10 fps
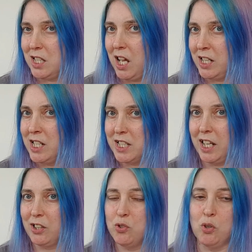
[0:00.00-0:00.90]
I need to
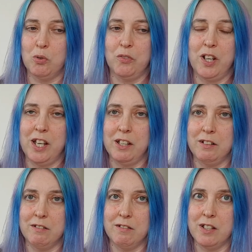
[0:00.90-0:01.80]
get control of it,
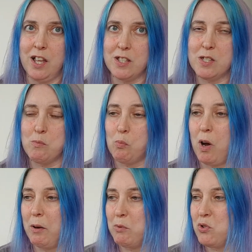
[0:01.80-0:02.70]
and that's
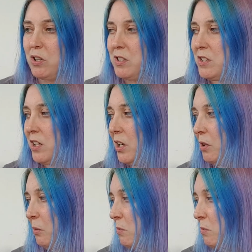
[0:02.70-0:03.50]
what I was trying to do.